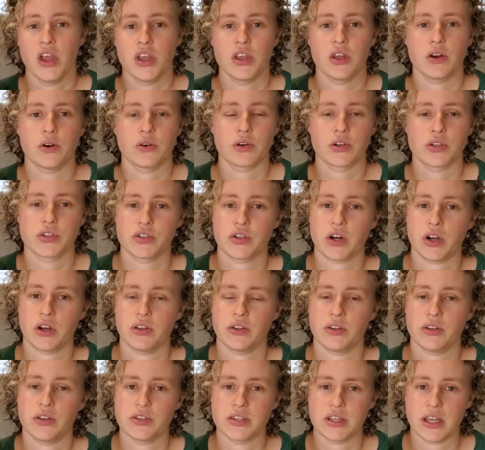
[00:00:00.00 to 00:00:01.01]
her
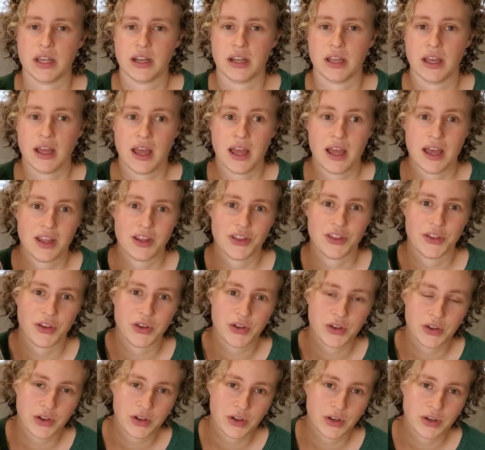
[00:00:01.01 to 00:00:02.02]
struggles and the
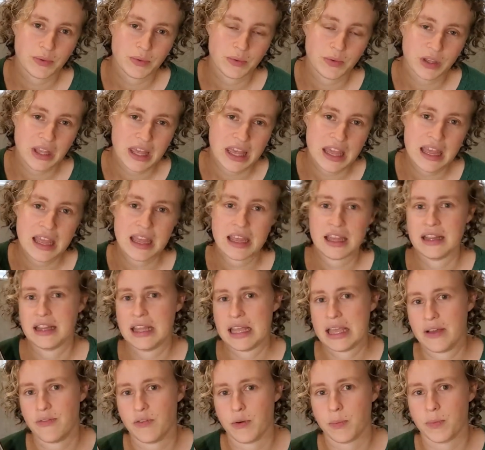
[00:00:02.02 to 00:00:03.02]
good king and
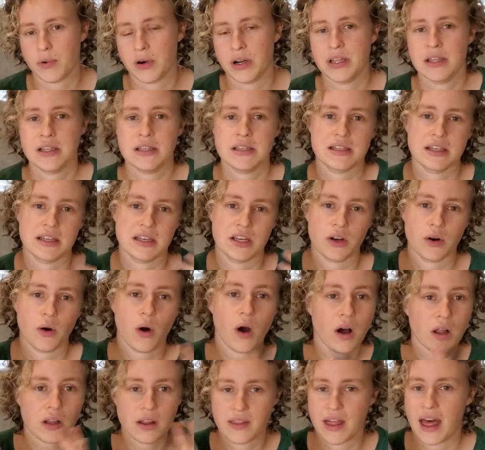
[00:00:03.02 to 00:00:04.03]
the evil prince and,
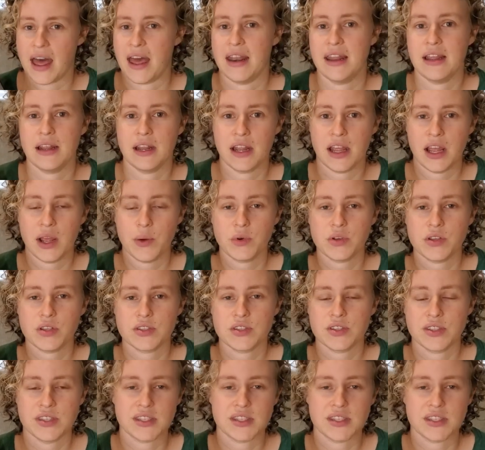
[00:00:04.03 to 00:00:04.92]
all of that. And it was